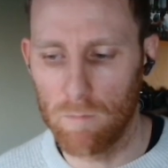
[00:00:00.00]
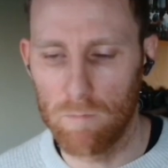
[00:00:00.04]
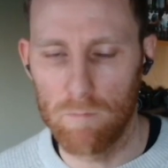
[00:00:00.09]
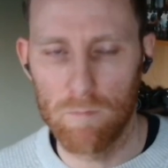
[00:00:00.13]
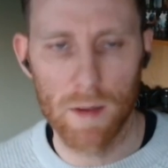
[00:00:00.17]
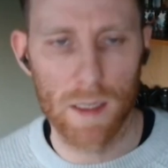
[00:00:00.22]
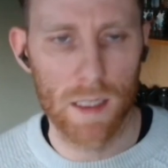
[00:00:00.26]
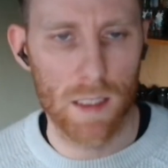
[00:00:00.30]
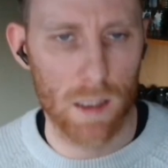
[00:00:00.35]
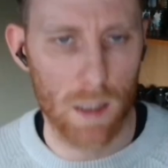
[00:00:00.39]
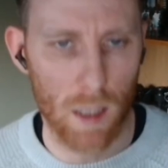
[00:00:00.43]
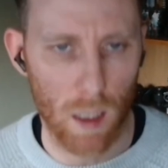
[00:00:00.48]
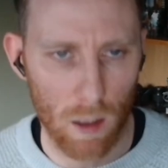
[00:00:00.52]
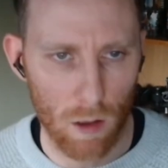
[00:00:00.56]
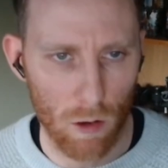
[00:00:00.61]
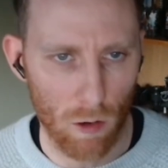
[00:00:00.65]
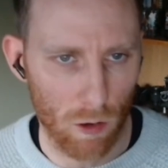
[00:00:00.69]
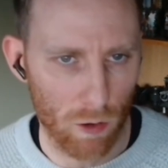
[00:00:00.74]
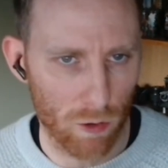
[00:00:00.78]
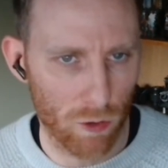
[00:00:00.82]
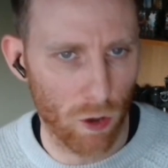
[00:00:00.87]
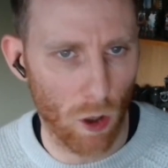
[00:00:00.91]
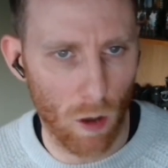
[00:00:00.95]
beasting
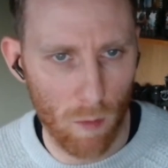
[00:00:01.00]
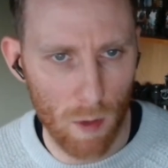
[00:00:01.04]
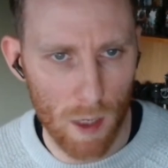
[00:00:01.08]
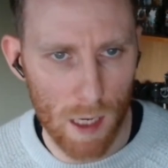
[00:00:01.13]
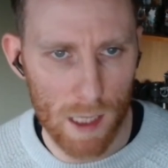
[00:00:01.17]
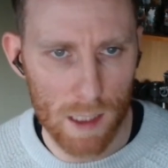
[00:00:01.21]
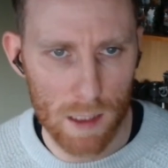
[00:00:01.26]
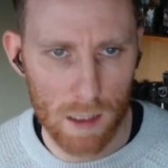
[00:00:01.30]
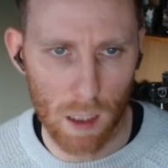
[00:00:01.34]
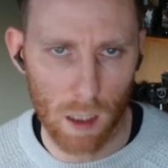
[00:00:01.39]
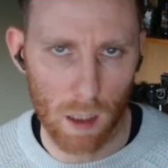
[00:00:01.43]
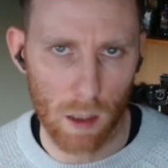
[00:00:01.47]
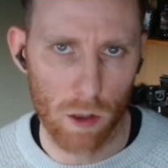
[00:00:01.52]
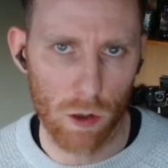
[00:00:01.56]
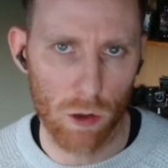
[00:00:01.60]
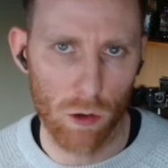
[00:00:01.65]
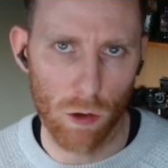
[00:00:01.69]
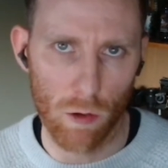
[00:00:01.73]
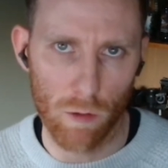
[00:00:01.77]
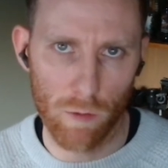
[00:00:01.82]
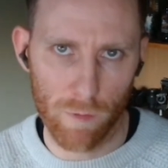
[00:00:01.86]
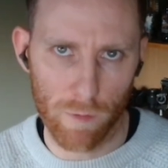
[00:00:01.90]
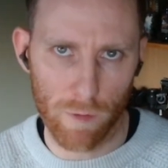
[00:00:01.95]
or dominating
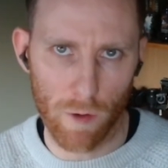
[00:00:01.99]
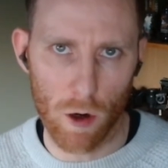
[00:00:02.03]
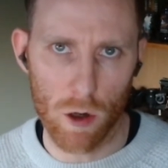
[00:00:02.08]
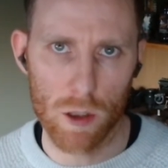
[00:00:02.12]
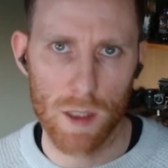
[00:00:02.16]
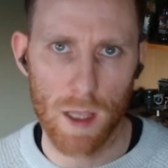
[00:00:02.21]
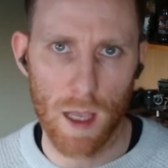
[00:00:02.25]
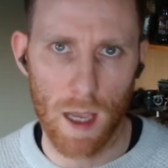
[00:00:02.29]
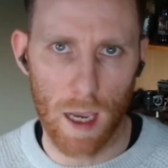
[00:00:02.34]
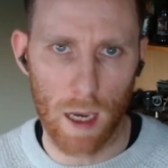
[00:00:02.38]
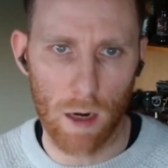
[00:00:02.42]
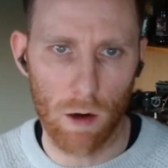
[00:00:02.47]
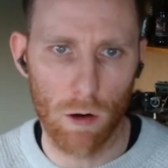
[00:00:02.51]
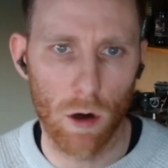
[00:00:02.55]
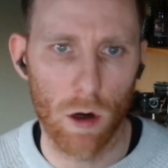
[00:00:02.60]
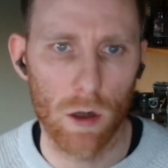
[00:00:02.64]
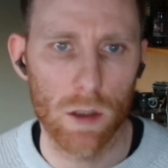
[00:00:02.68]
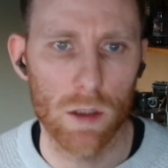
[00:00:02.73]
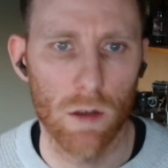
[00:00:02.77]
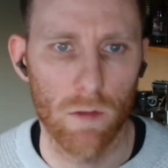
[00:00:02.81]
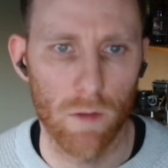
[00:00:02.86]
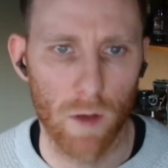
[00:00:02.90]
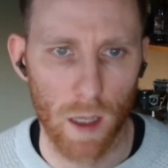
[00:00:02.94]
your first high
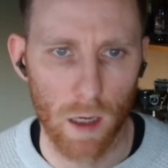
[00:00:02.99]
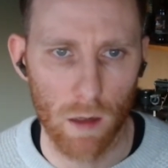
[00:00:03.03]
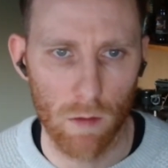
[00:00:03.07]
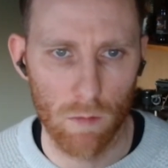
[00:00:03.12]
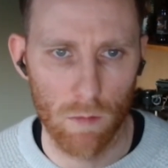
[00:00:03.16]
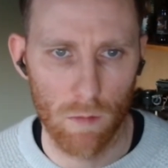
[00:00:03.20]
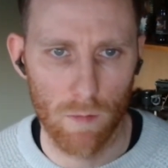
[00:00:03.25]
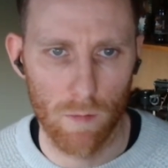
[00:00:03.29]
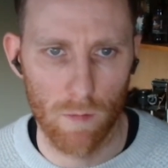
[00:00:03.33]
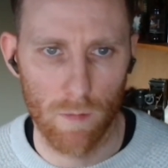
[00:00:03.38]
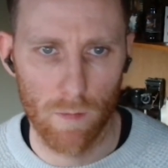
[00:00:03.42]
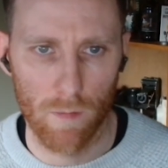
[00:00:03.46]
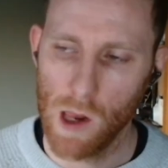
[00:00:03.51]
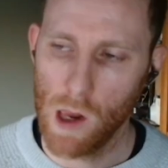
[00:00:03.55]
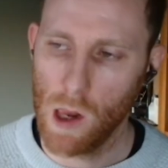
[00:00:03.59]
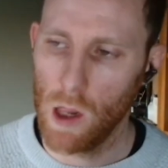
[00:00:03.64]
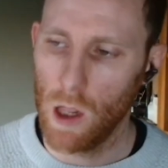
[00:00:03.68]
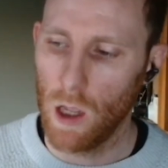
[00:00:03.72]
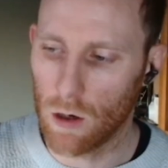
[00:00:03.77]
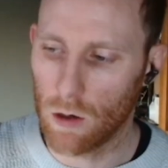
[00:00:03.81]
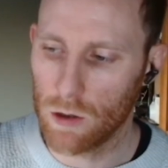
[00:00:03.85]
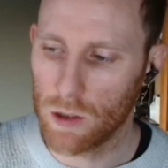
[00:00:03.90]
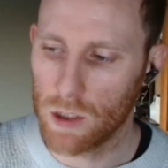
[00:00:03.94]
rocks event.
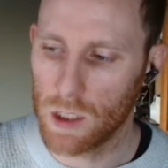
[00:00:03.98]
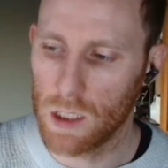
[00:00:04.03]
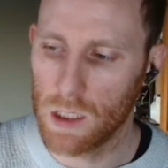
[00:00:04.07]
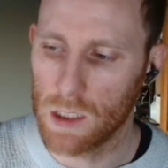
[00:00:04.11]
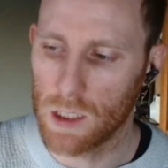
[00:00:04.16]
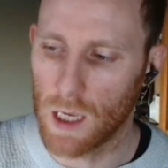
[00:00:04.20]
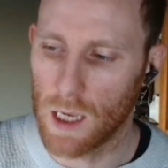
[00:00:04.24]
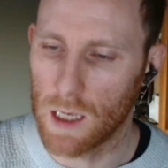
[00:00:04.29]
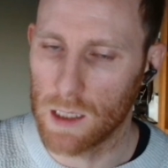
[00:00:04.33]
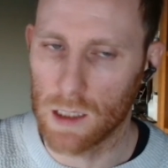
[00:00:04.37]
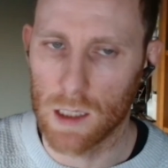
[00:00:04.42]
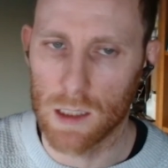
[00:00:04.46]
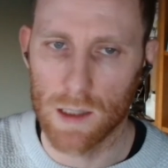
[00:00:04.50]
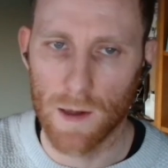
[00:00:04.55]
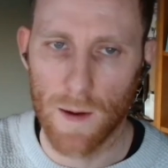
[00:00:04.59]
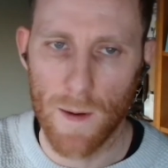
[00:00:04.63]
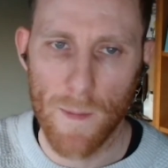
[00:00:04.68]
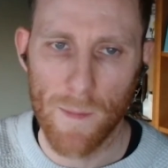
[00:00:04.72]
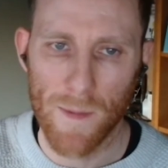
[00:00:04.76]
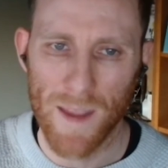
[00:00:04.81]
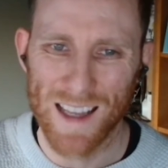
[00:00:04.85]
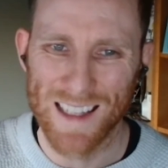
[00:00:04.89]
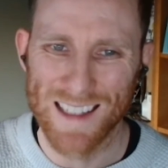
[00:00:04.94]
All she says is,
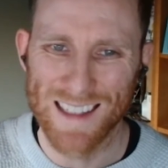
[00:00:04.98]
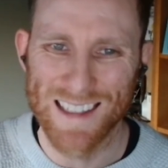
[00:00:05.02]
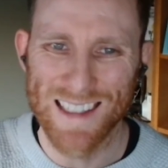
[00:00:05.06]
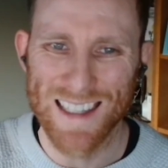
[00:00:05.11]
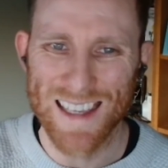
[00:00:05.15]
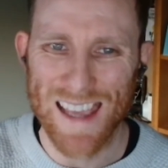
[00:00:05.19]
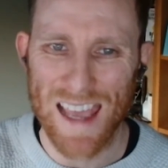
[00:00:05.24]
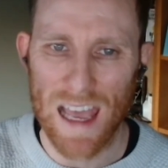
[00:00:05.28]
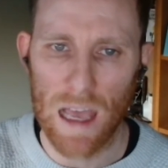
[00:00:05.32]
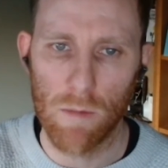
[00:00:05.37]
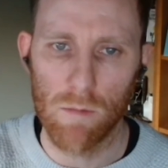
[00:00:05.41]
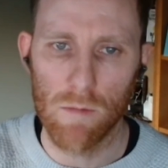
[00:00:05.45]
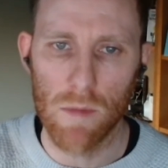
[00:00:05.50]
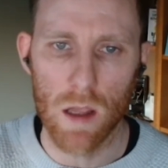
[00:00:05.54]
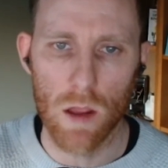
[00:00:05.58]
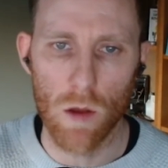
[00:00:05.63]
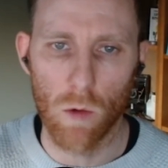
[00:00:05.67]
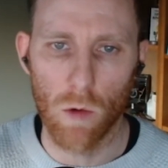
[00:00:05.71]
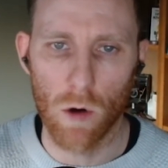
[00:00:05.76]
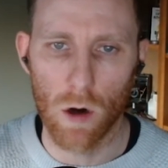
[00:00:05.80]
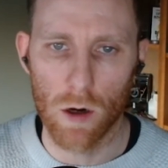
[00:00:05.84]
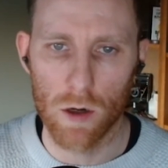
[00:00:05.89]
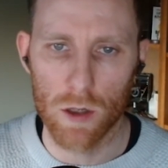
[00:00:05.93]
DM me the
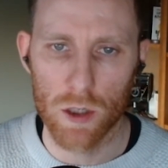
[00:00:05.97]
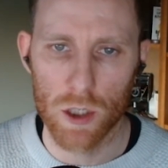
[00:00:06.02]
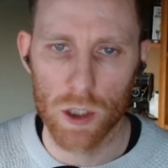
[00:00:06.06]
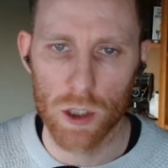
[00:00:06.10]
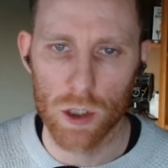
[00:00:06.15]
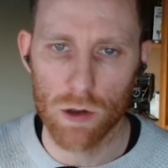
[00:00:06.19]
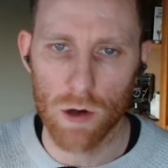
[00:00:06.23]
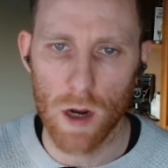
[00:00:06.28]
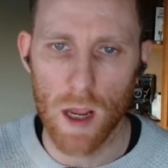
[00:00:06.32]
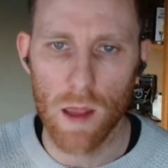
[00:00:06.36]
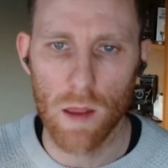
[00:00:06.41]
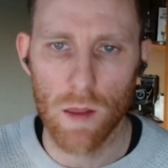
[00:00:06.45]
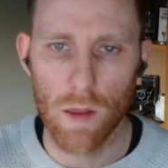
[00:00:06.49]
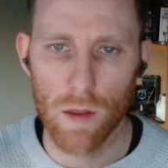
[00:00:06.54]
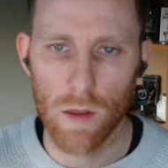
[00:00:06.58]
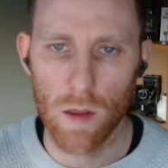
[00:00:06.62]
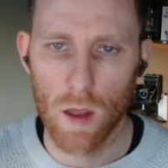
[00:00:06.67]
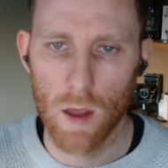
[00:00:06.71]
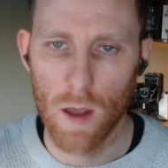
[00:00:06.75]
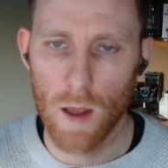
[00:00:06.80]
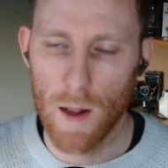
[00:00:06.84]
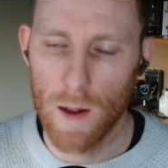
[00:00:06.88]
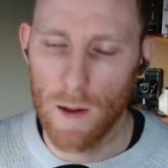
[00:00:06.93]
word strength
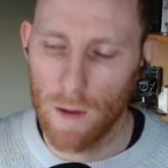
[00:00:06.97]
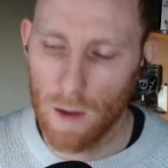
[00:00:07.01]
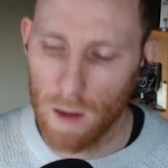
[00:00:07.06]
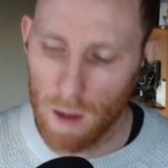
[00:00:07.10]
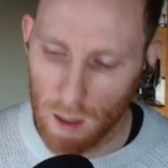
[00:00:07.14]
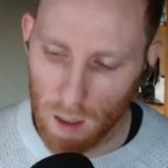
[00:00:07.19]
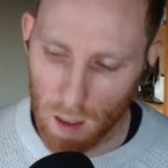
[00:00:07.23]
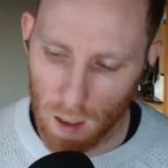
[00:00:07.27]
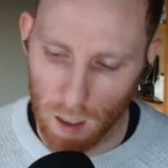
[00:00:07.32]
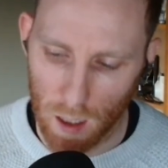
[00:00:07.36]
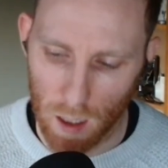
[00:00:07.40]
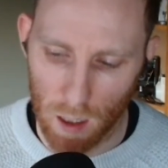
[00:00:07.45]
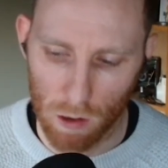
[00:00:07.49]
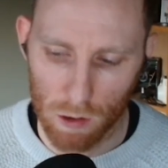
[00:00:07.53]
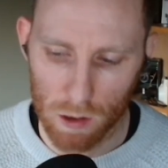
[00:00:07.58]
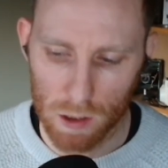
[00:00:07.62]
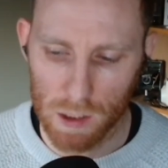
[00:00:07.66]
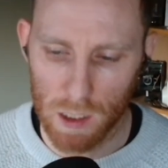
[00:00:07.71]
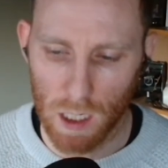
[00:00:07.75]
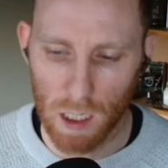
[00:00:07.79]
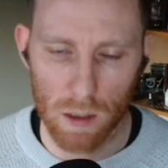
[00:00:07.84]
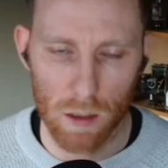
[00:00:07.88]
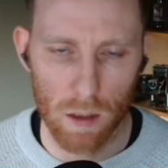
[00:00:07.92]
and I'll
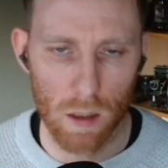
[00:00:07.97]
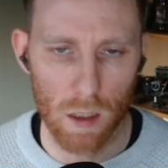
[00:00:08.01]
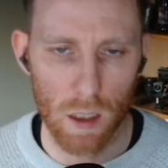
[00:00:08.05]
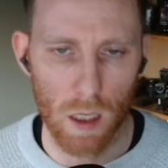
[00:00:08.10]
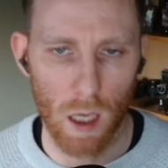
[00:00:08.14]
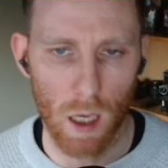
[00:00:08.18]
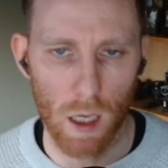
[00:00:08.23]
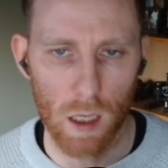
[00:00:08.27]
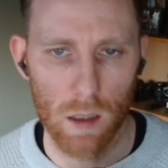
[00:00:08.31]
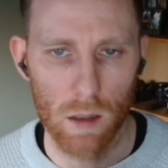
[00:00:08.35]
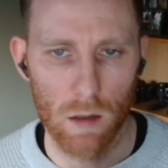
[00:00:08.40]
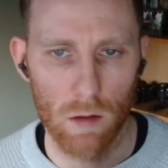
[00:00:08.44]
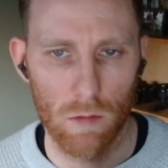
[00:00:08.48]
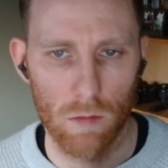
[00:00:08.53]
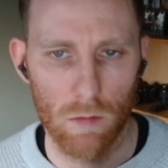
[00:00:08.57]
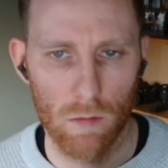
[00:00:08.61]
send you the guide.